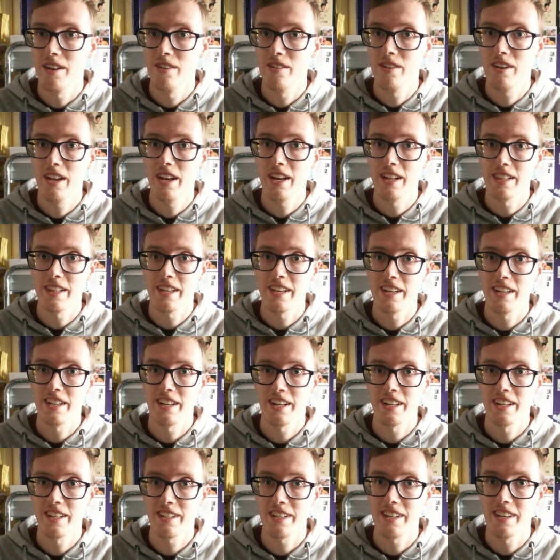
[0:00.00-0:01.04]
Nearly
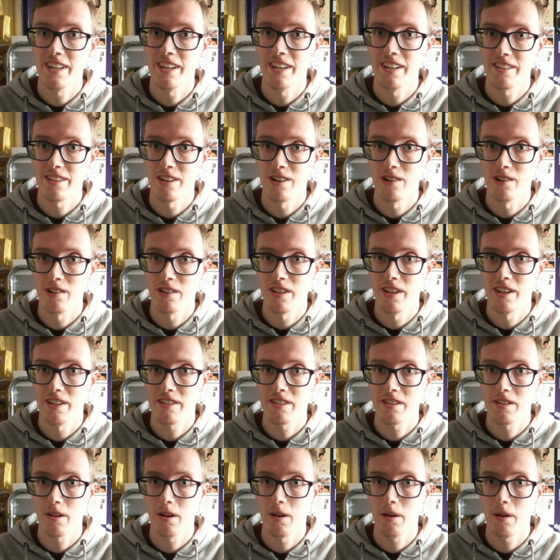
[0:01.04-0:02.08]
90 years old,
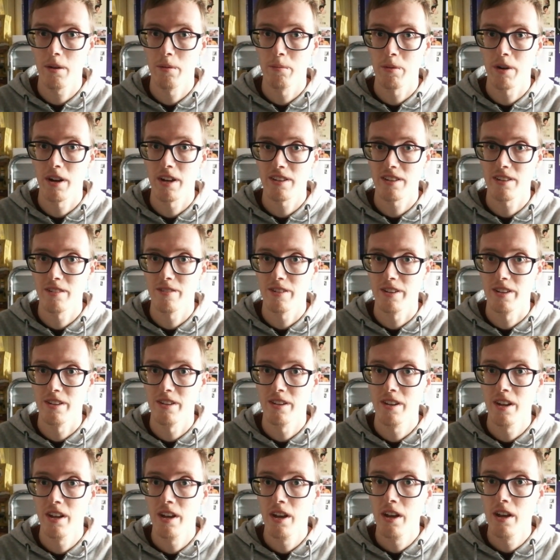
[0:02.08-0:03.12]
that's impressive.
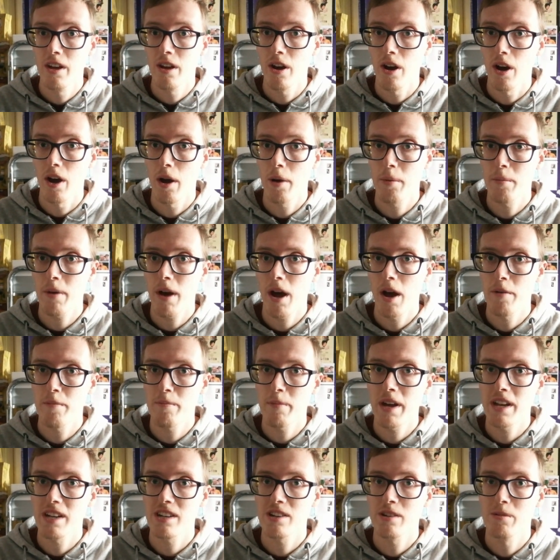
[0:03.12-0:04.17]
And I've
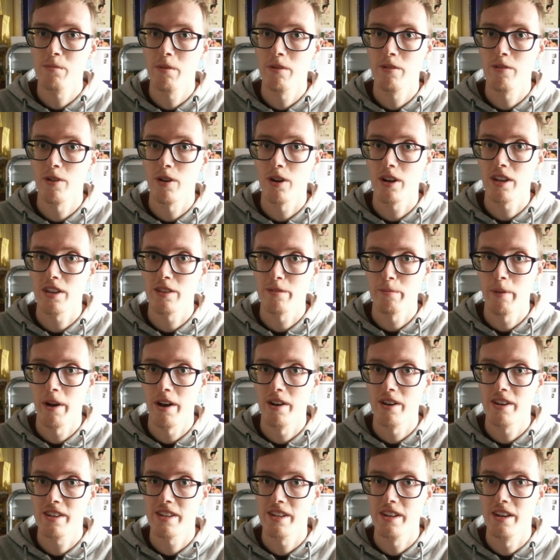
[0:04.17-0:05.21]
mentioned before he's
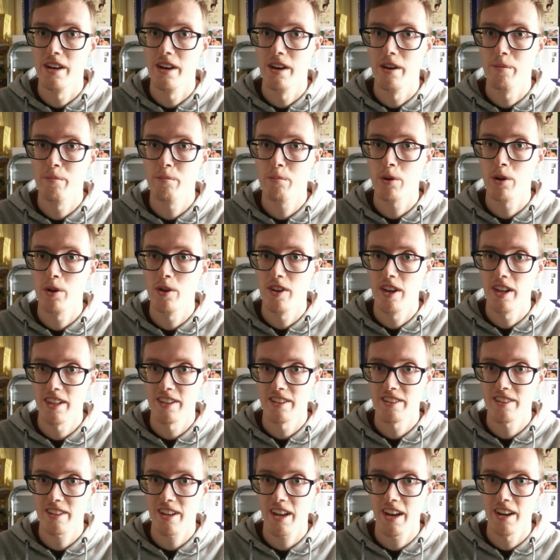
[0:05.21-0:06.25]
married to
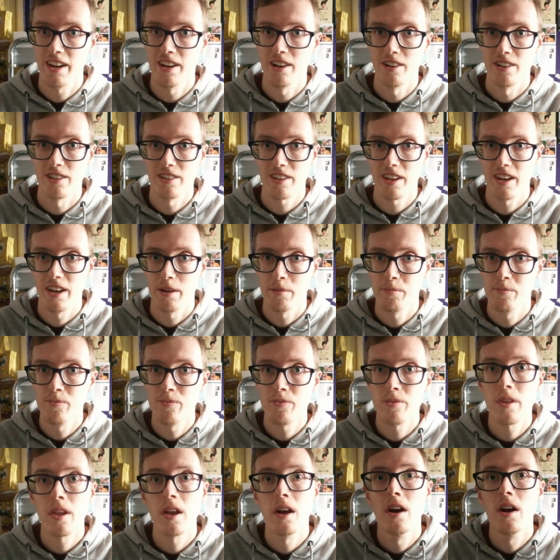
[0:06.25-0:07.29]
Prunella Scales.
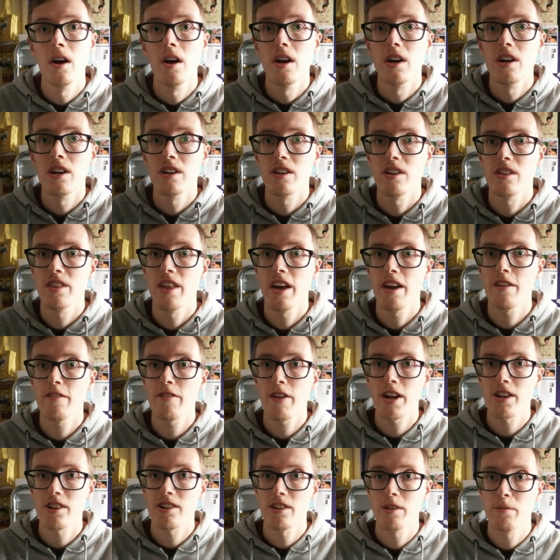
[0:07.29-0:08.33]
They've
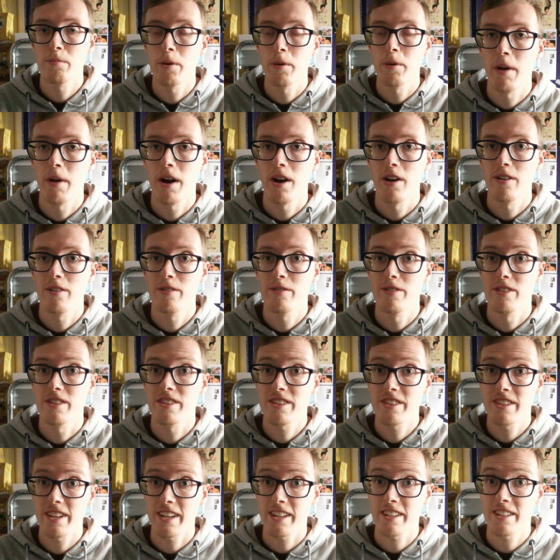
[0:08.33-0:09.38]
actually married for
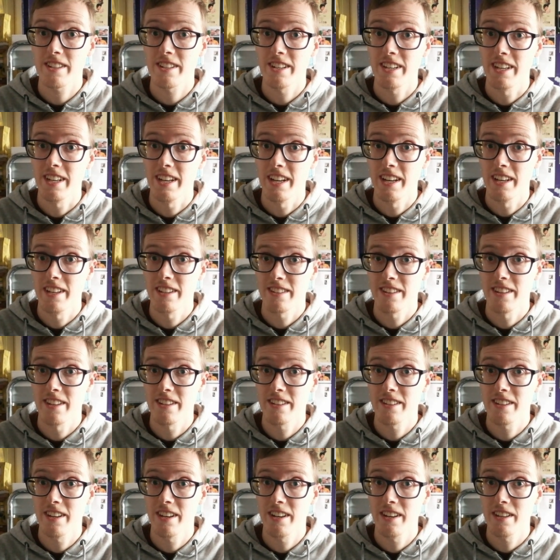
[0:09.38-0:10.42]
60 years
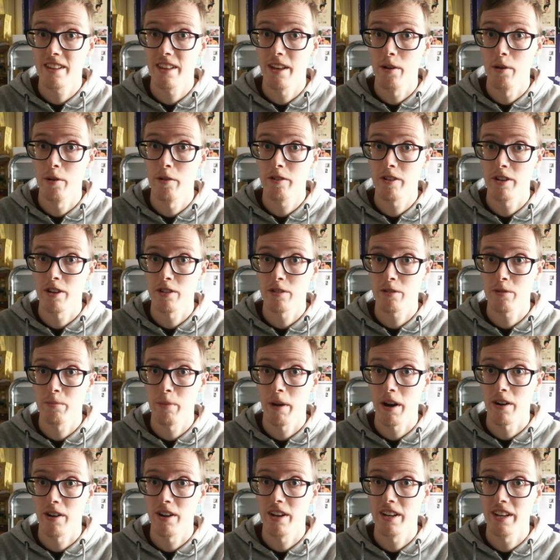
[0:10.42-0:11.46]
this year. They were first
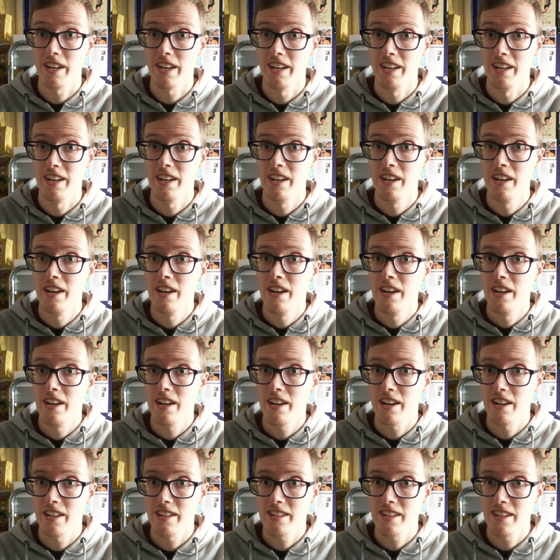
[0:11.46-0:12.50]
married in
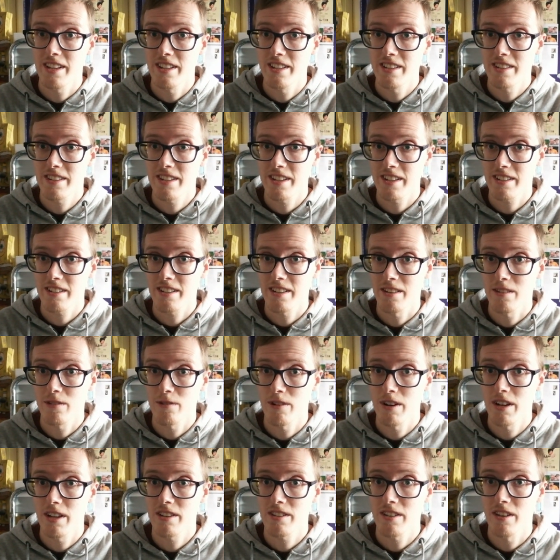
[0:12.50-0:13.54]

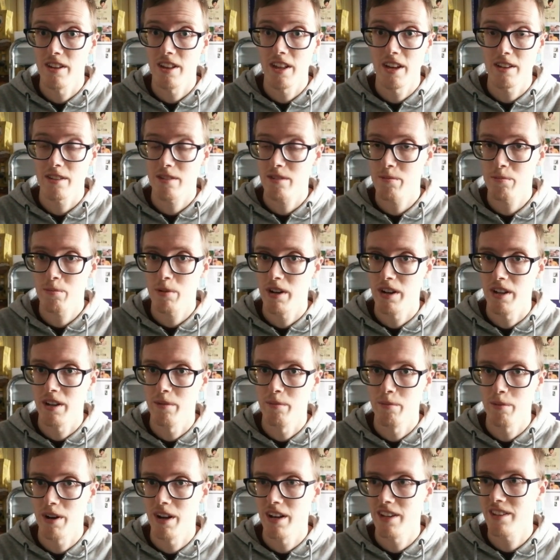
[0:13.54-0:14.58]
1963, so that's pretty
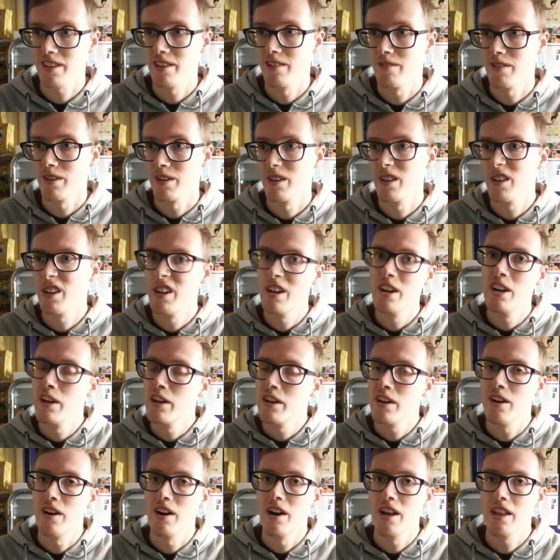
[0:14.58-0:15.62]
impressive. And
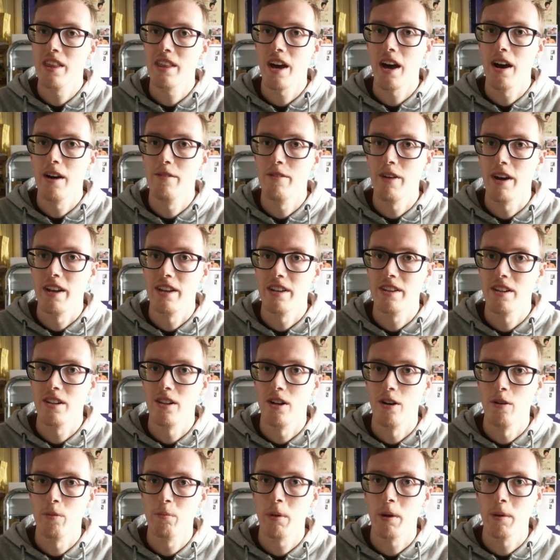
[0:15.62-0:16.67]
at that event, a
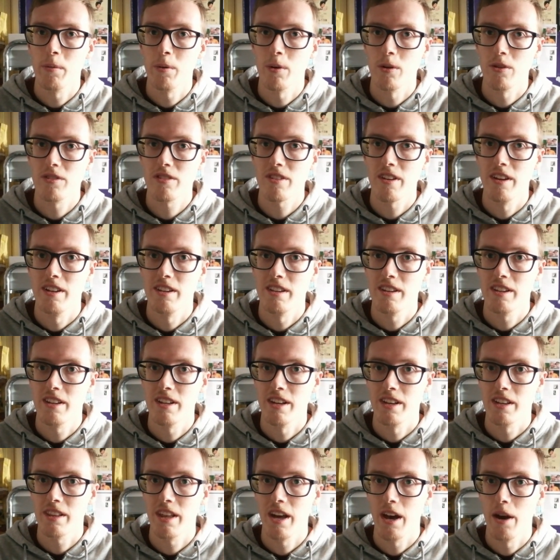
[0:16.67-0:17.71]
lot of people sent
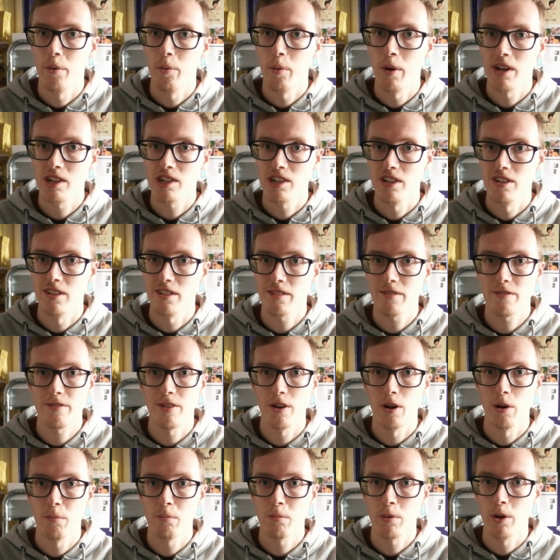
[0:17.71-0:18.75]
like their wishes
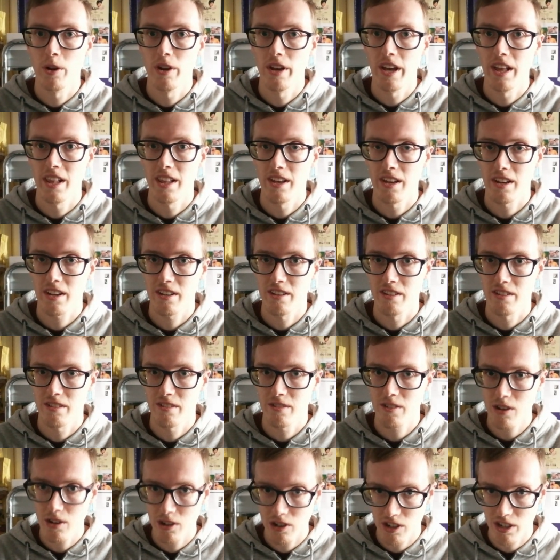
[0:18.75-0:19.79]
for Prunella because,
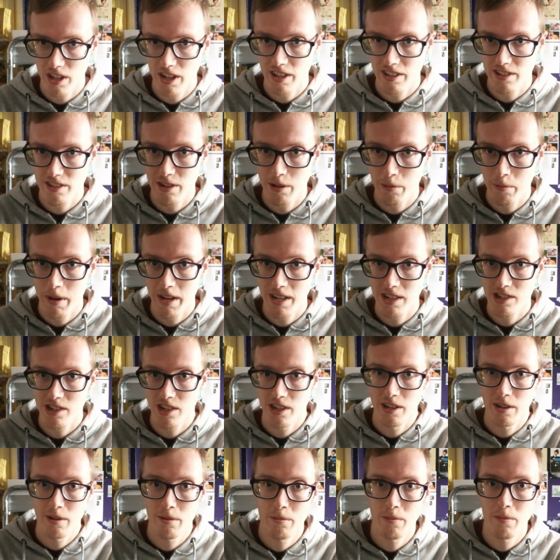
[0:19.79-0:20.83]
of course, she has
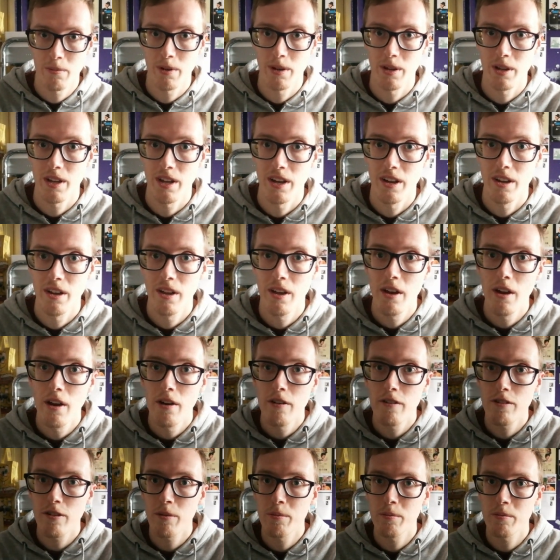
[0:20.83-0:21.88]
dementia. But yeah,
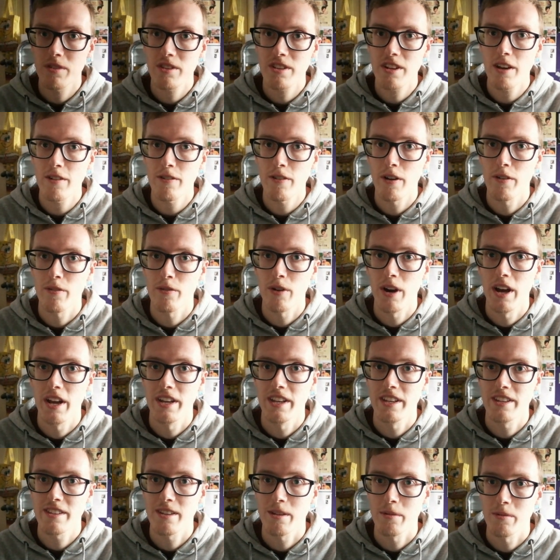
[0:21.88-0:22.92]
from stuff I've read,
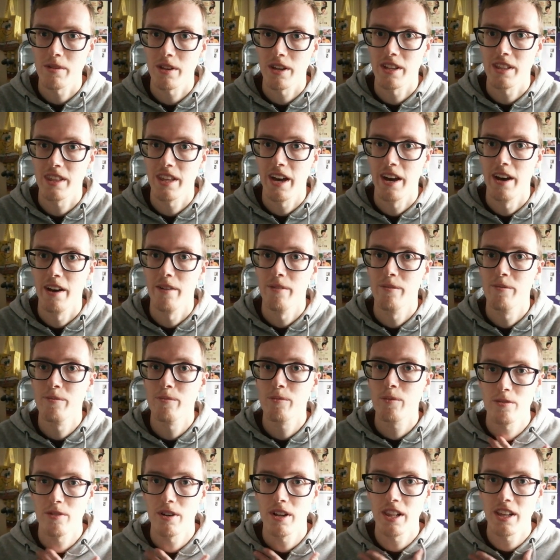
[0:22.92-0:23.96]
it seems like their
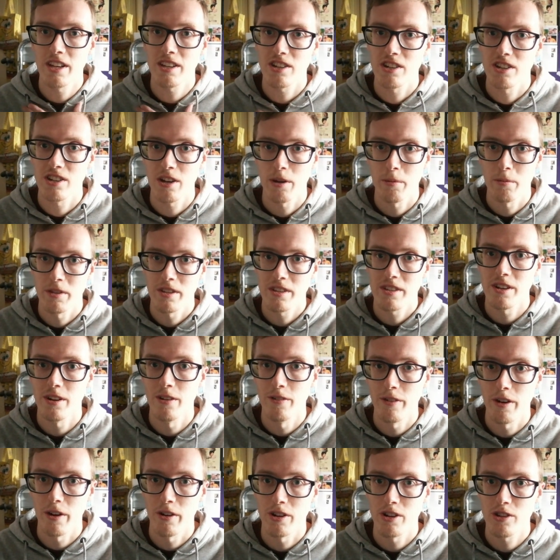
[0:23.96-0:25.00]
relationship is
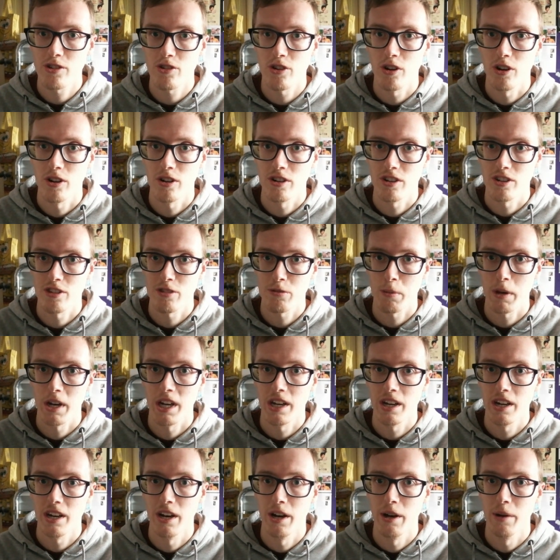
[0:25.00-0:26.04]
still very strong
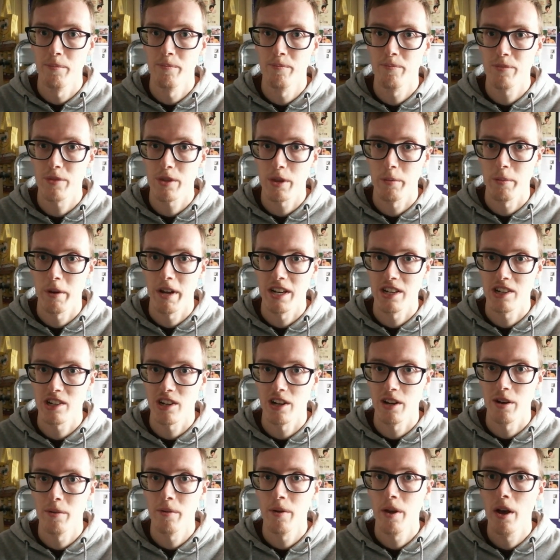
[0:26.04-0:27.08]
despite her
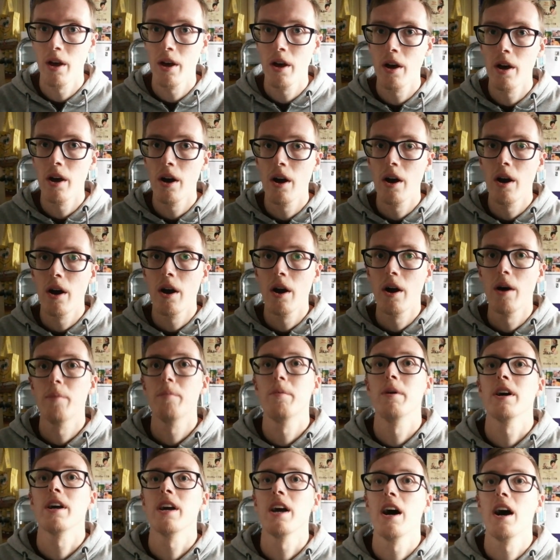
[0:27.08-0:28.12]
dementia.
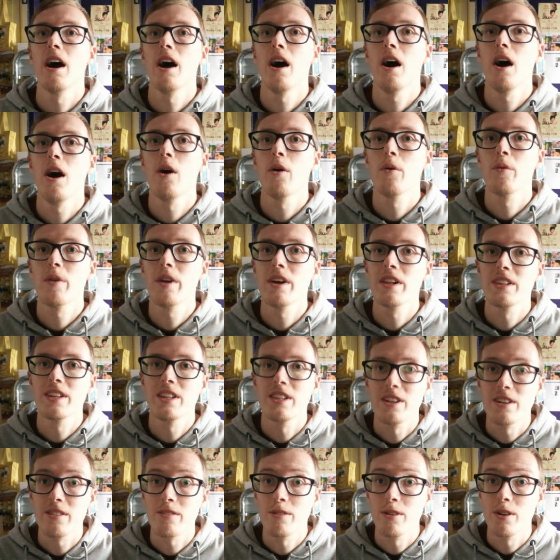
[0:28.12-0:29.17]
But yeah, I'll really
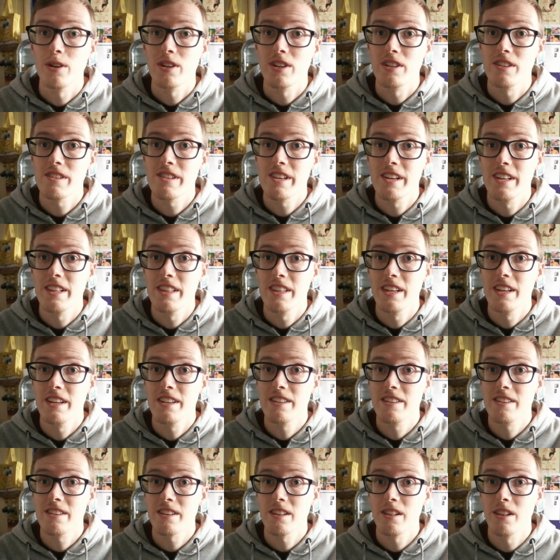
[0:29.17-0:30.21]
look forward to seeing
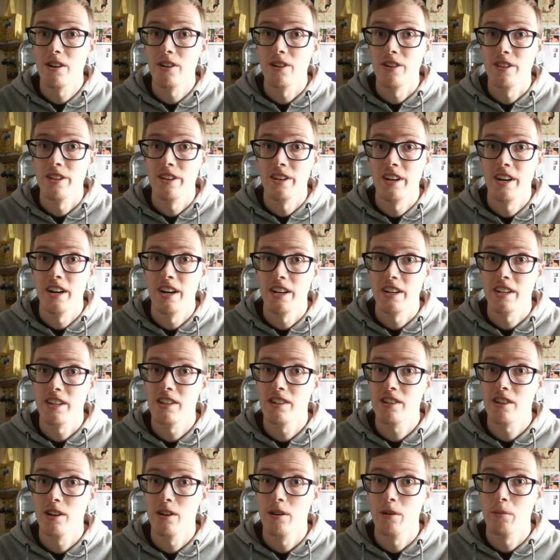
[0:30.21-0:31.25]
this Laurel and Hardy
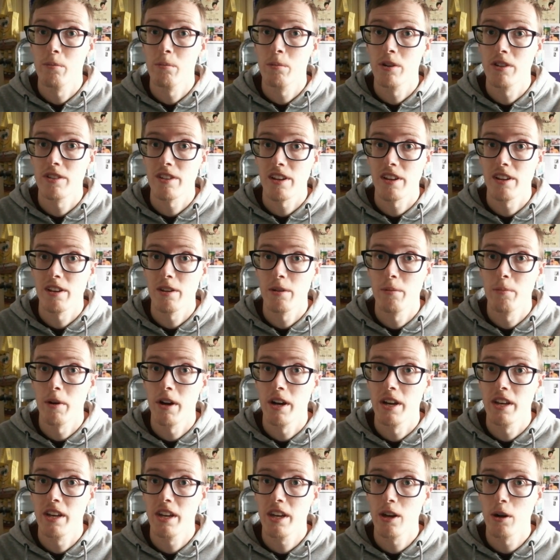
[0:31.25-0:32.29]
show presented
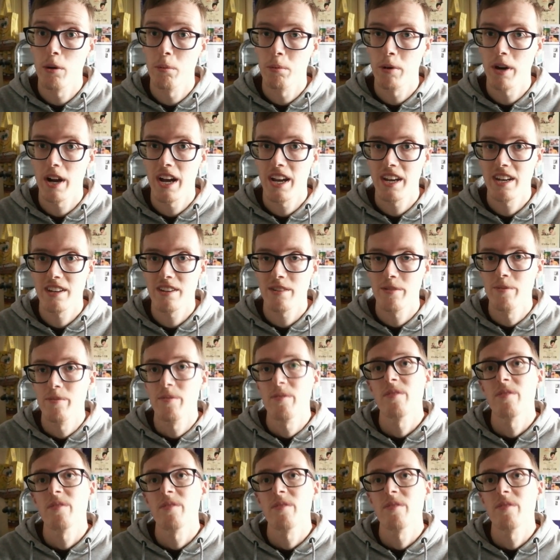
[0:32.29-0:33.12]
by Neil Brand.